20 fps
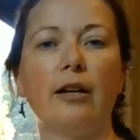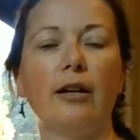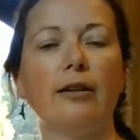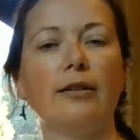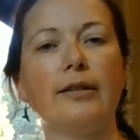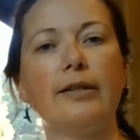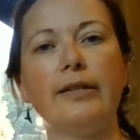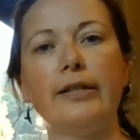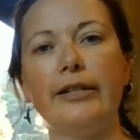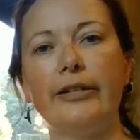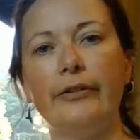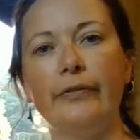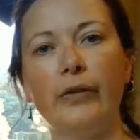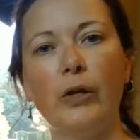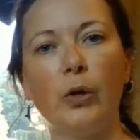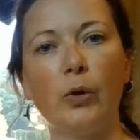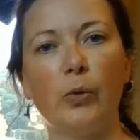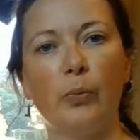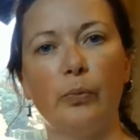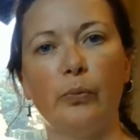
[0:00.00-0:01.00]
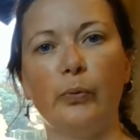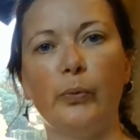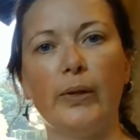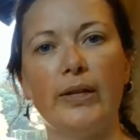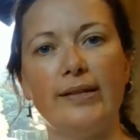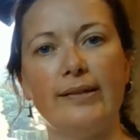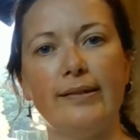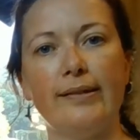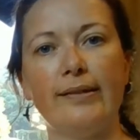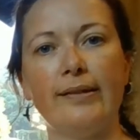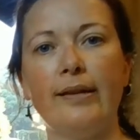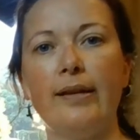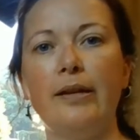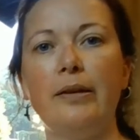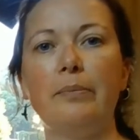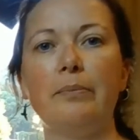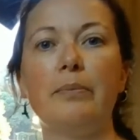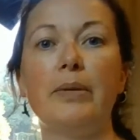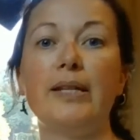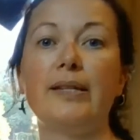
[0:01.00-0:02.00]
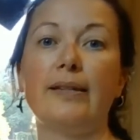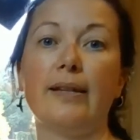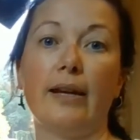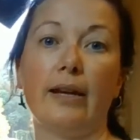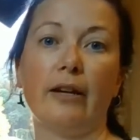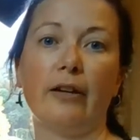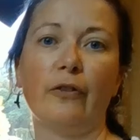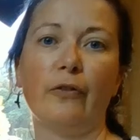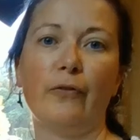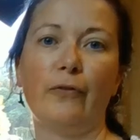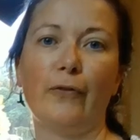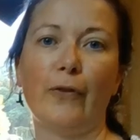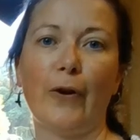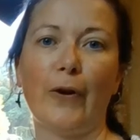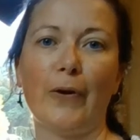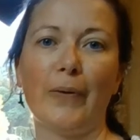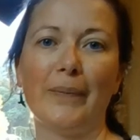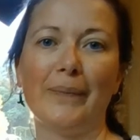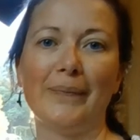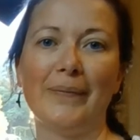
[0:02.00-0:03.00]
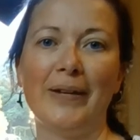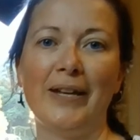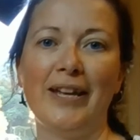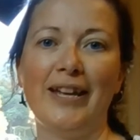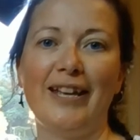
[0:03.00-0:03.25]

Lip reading: our seed of hope was missing from